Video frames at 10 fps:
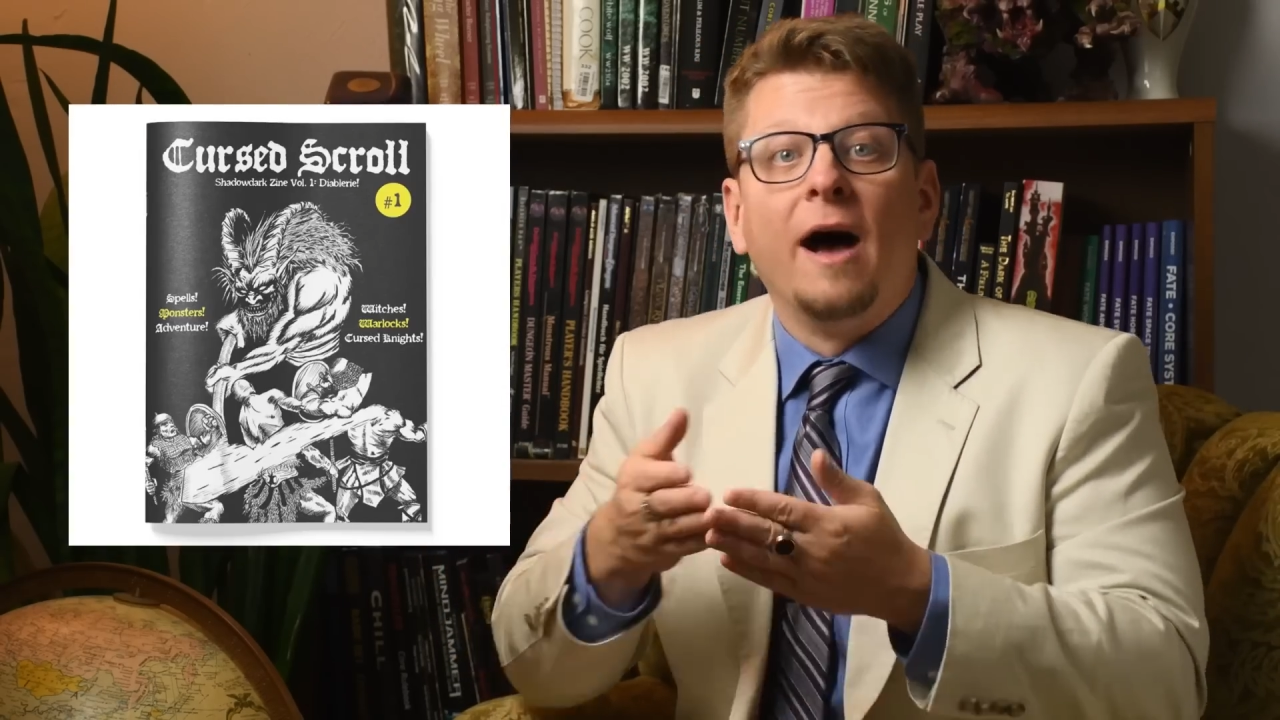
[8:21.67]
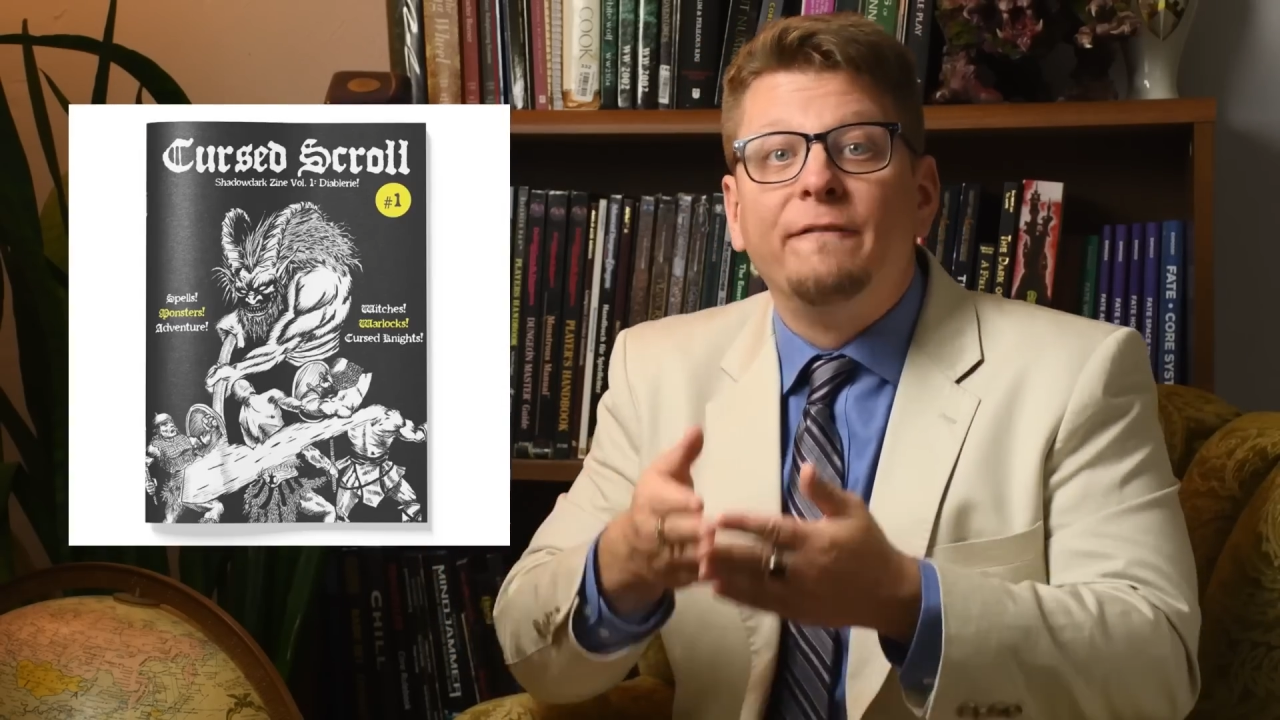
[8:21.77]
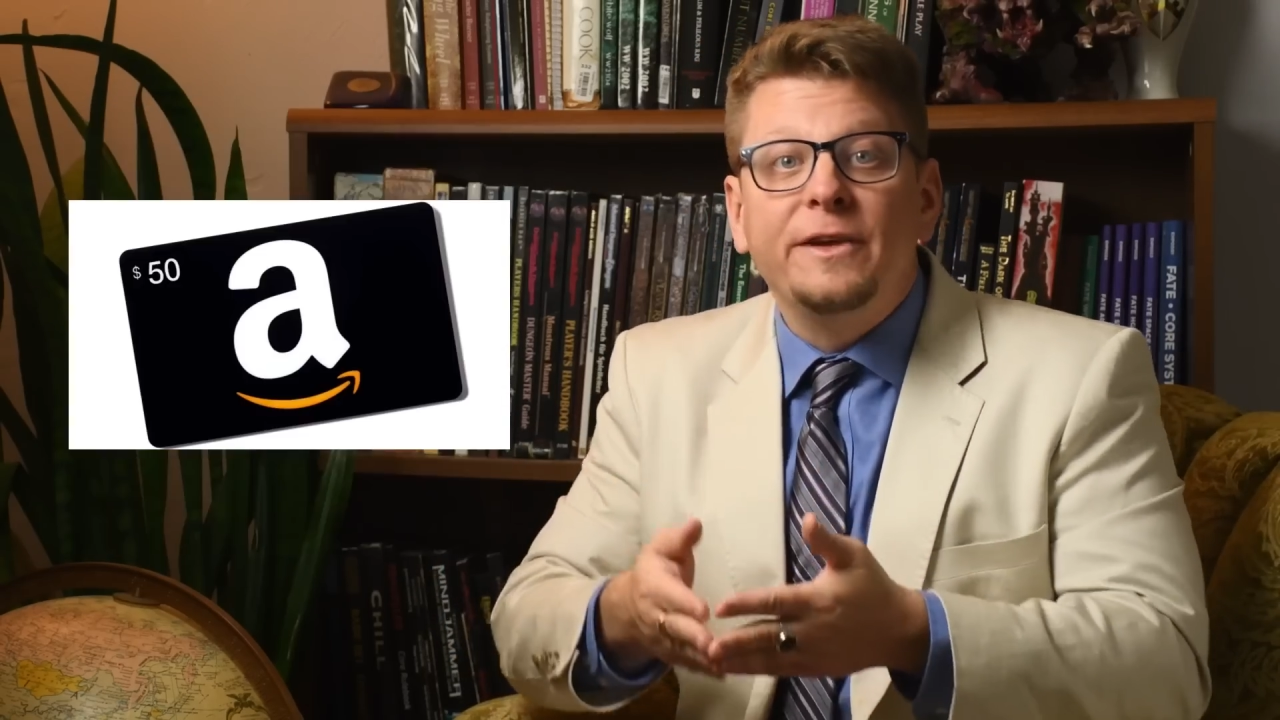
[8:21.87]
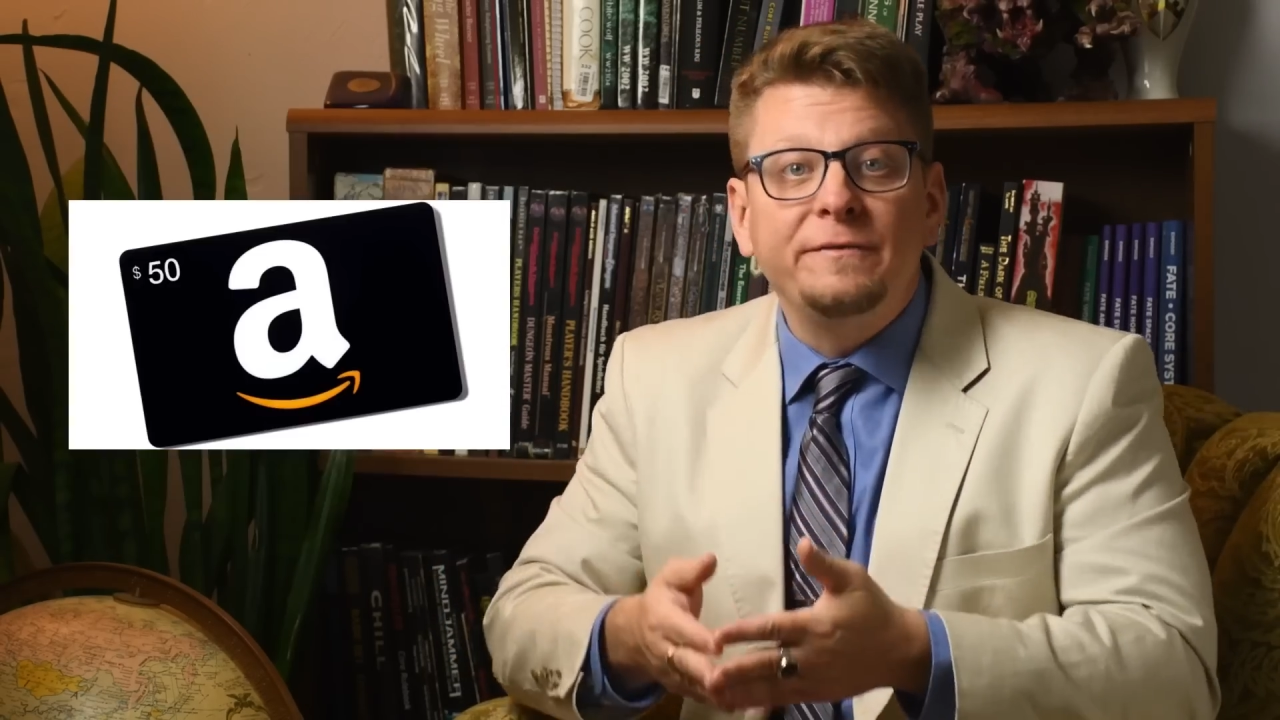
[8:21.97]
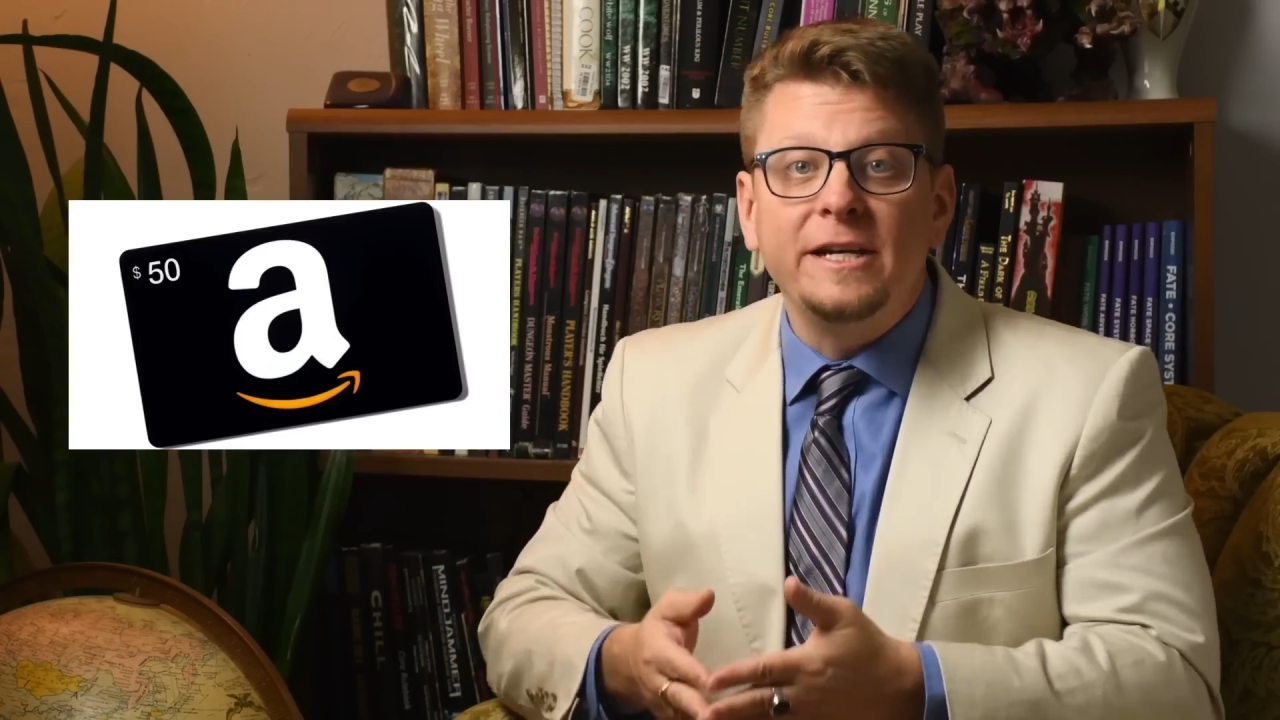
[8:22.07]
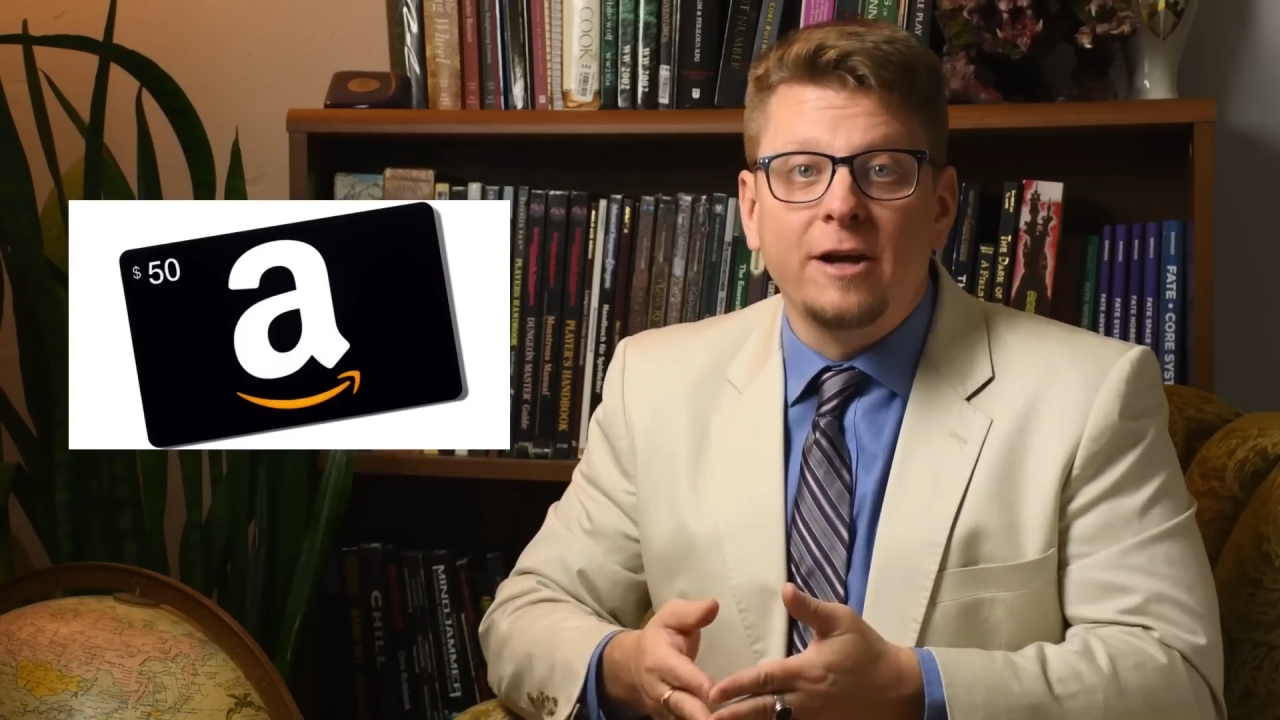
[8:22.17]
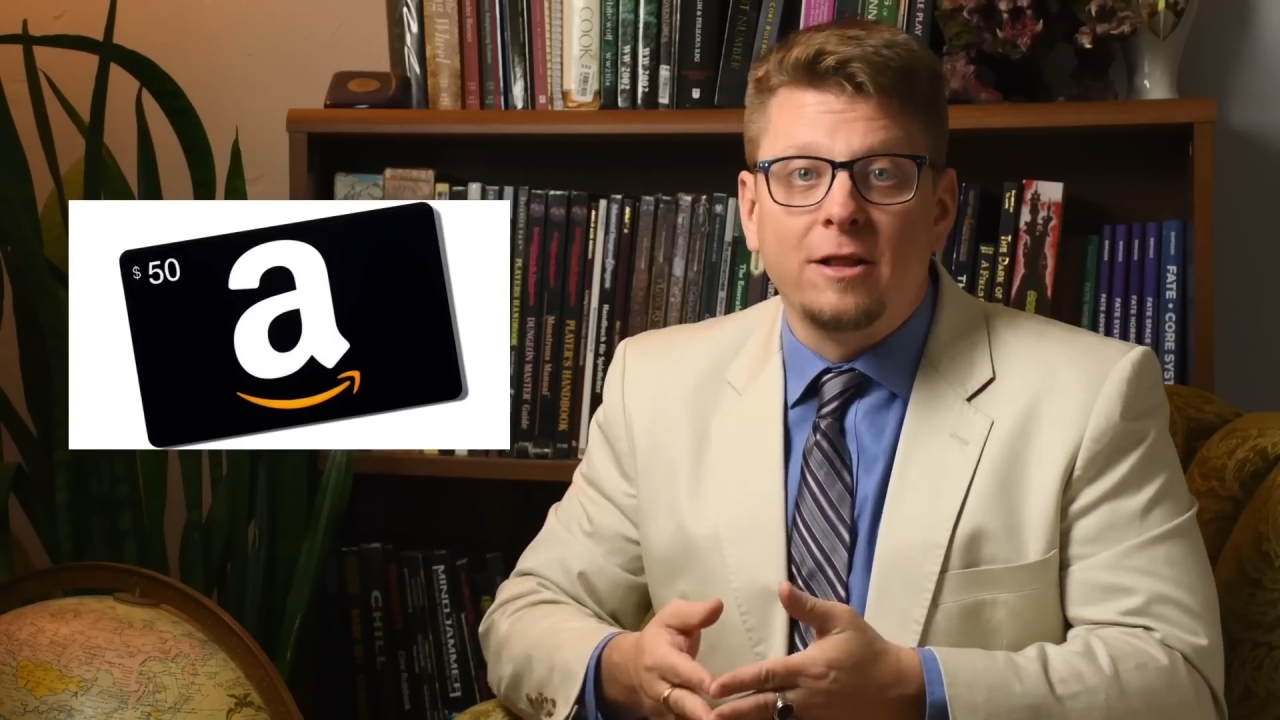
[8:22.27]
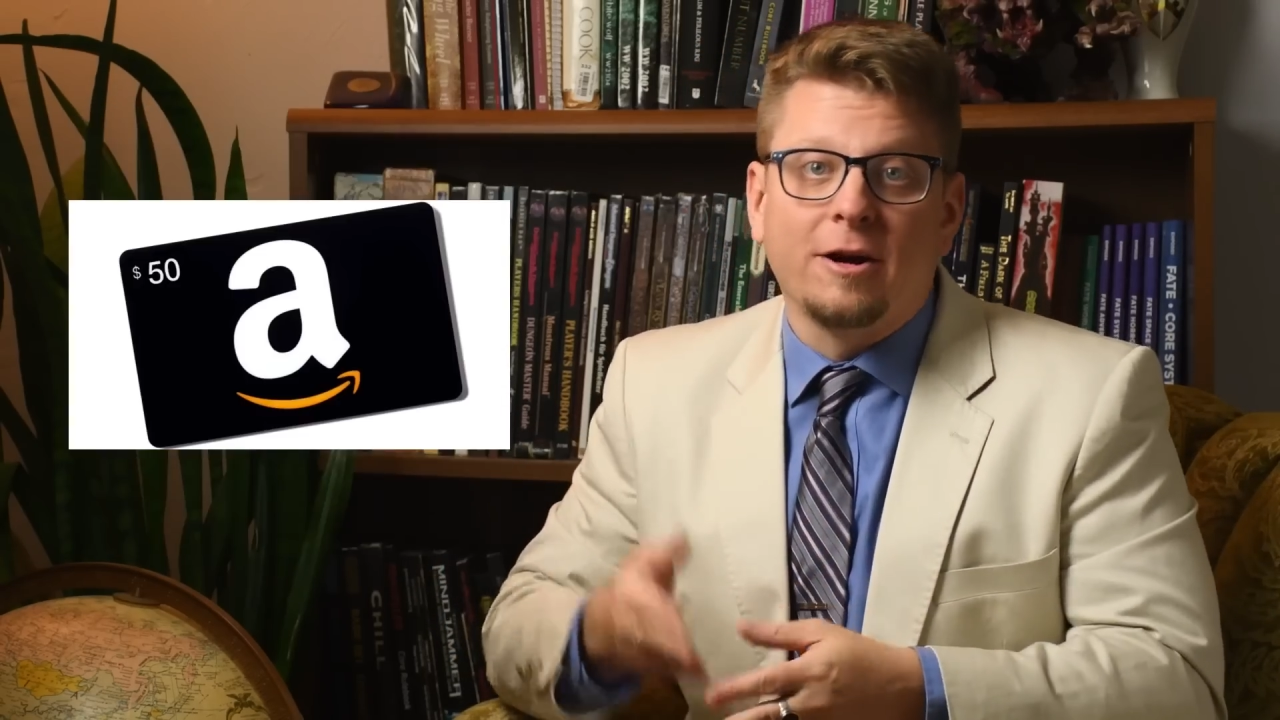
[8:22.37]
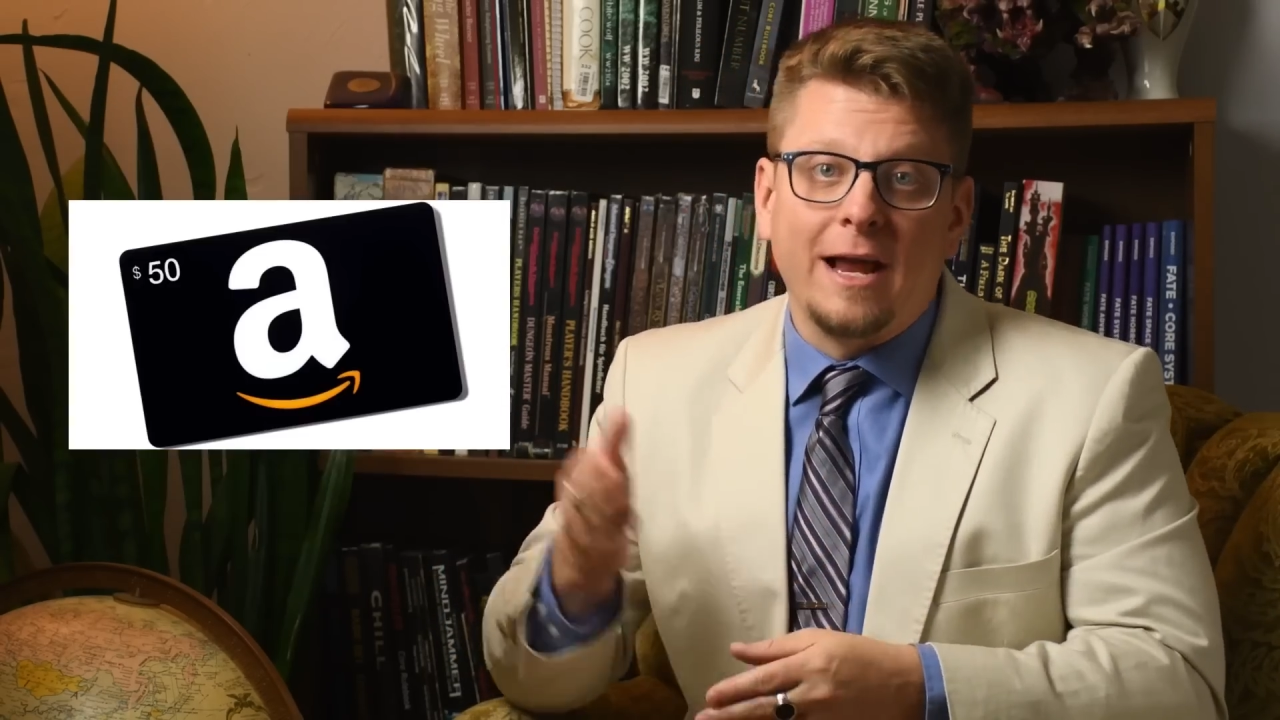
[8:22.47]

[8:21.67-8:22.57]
a $50